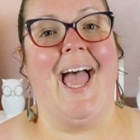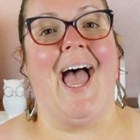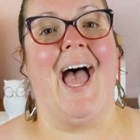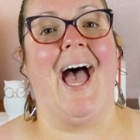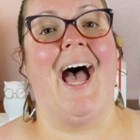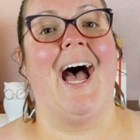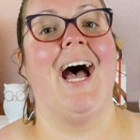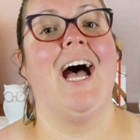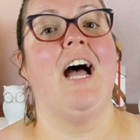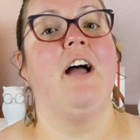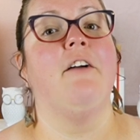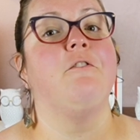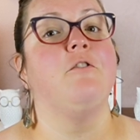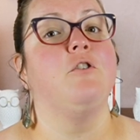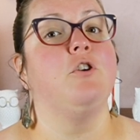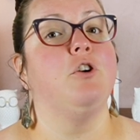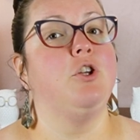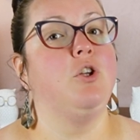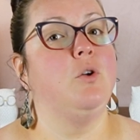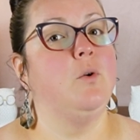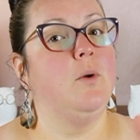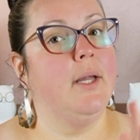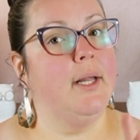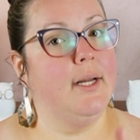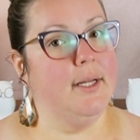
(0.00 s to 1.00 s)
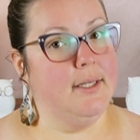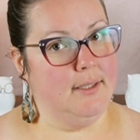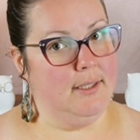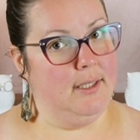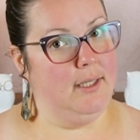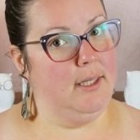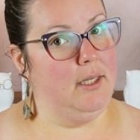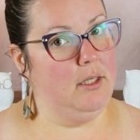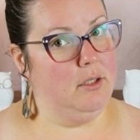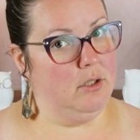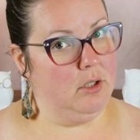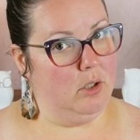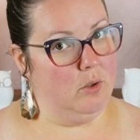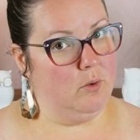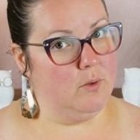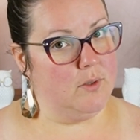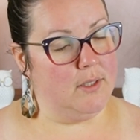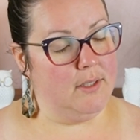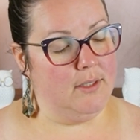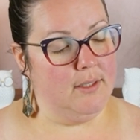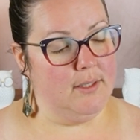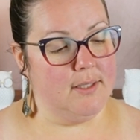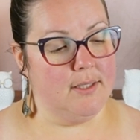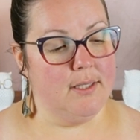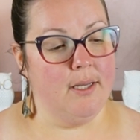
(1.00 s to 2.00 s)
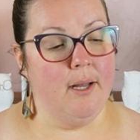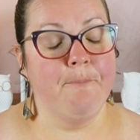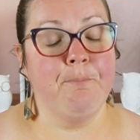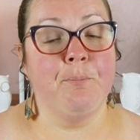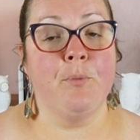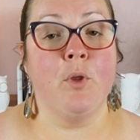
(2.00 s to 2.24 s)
after you get into ketosis,